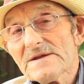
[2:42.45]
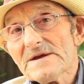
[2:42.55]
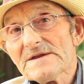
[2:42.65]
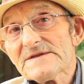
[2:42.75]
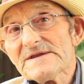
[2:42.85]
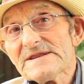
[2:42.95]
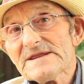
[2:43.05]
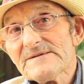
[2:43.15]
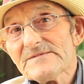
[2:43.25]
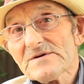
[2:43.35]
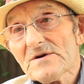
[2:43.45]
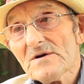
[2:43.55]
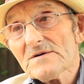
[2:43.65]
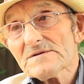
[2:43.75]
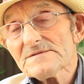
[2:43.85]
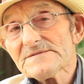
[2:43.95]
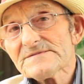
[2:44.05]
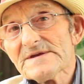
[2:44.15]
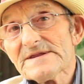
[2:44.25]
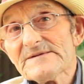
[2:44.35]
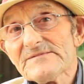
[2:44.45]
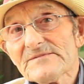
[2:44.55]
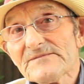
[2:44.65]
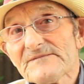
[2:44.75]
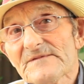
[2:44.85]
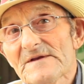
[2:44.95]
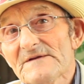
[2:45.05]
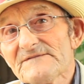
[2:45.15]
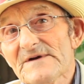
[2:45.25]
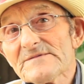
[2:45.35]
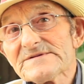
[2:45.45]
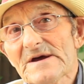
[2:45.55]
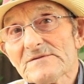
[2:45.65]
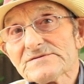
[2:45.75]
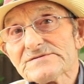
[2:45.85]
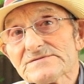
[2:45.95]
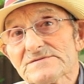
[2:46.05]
Yeah, they never got, they never found out